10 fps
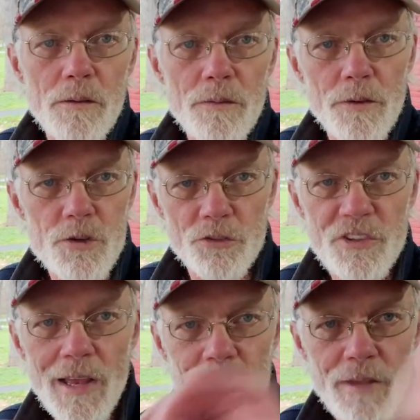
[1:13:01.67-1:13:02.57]
Just
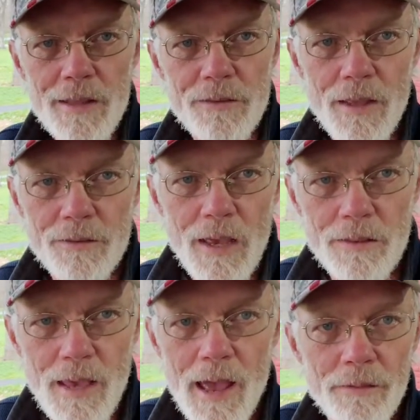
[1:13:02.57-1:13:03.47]
dot, dot, dot, dot,
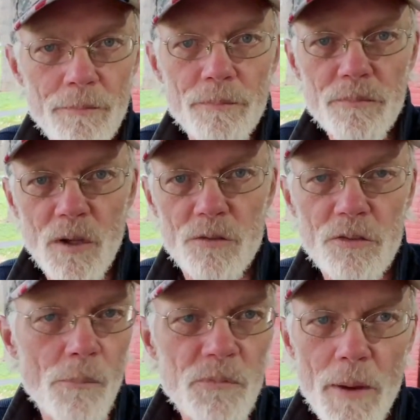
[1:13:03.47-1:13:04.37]
dot. It's
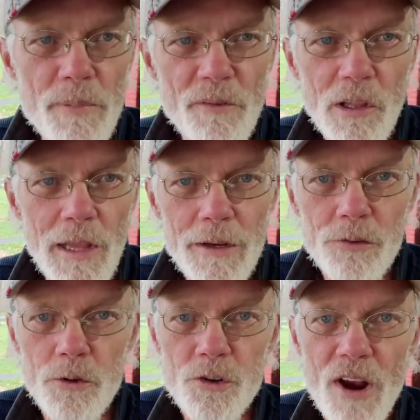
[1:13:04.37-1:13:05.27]
some type of a
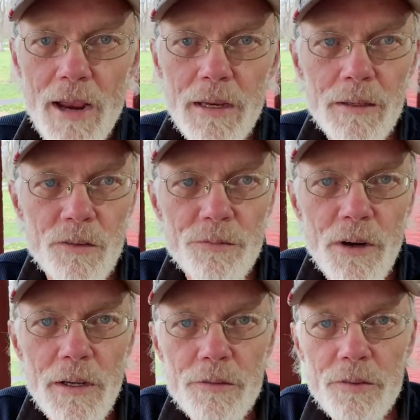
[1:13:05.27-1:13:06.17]
laser tracking
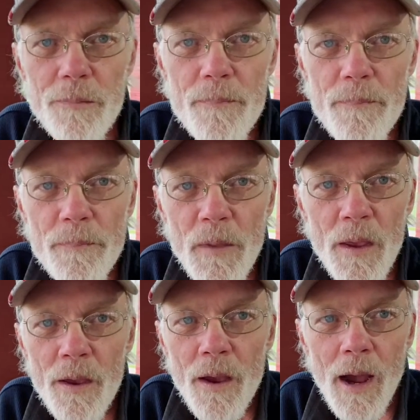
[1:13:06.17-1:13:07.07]
device.
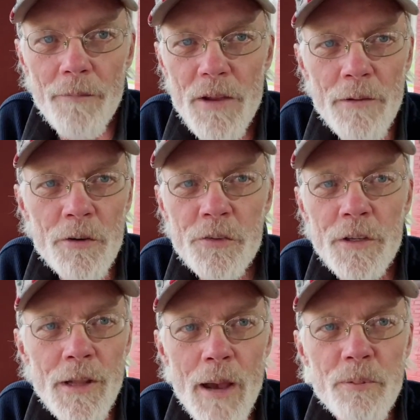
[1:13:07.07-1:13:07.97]
I've never
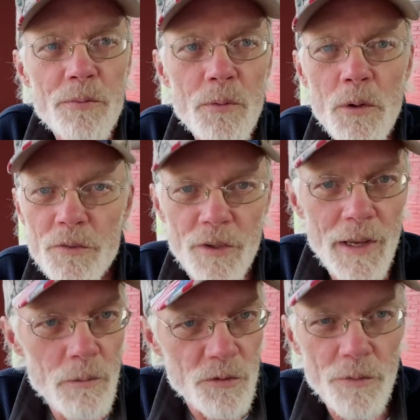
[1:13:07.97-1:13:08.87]
seen that before.
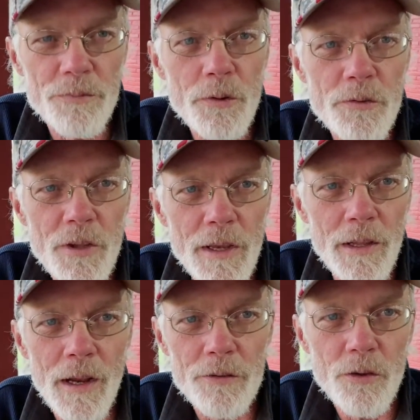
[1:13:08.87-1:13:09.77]
Today was the first day
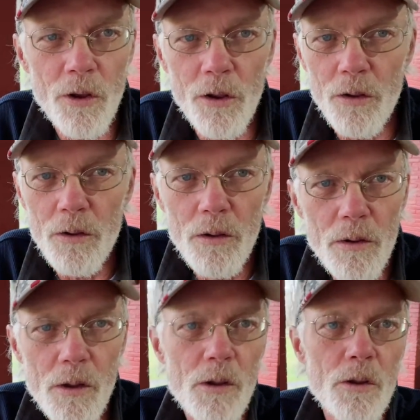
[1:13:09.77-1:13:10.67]
that I saw
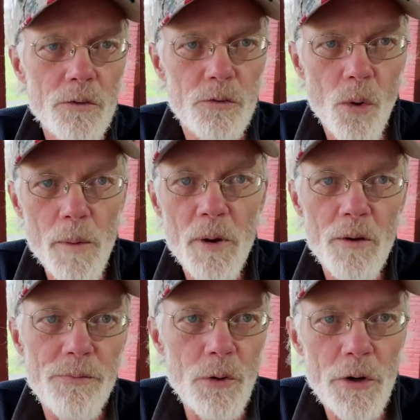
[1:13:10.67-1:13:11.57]
doorbell
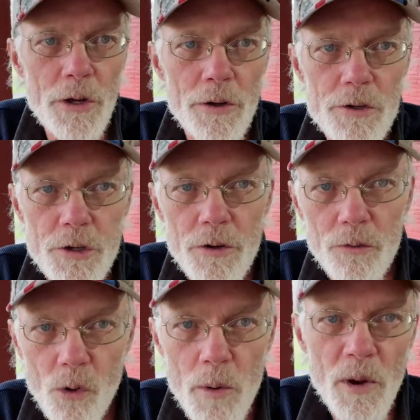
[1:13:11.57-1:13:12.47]

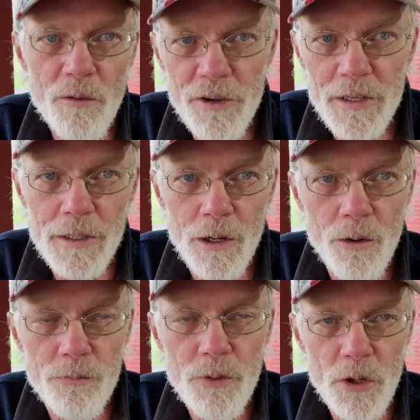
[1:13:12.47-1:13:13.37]

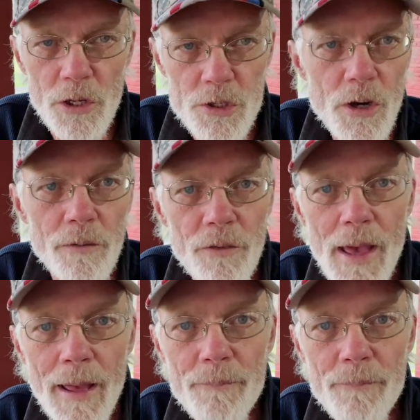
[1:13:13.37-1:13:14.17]
video footage of that.